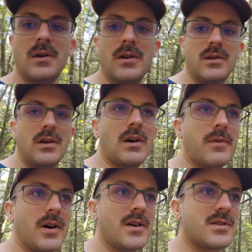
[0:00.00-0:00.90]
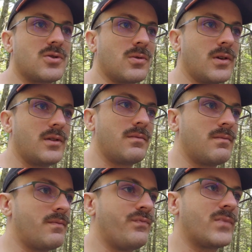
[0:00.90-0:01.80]
yeah, if you guys enjoyed
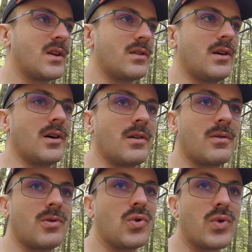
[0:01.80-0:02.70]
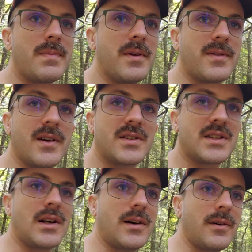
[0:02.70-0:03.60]
the creepy things
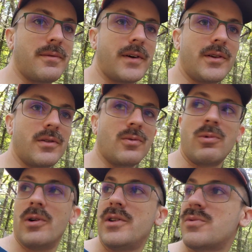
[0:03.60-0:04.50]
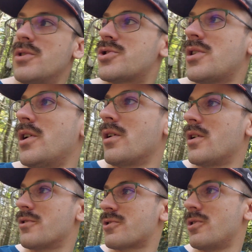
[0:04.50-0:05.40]
that I've found in the woods, which I
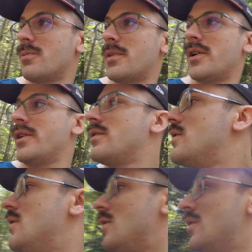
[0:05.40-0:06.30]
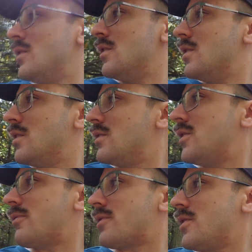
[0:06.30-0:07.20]
honestly hope I
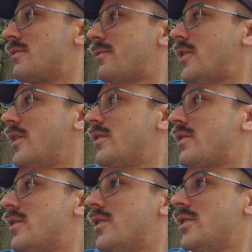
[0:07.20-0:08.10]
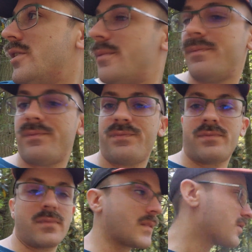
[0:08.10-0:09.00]
never did find,
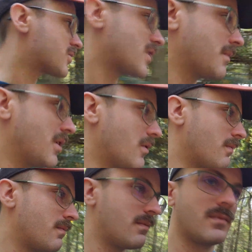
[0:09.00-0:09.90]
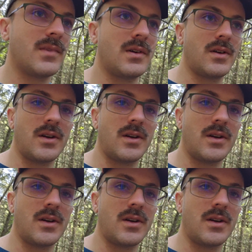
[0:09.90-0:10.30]
just let me know. All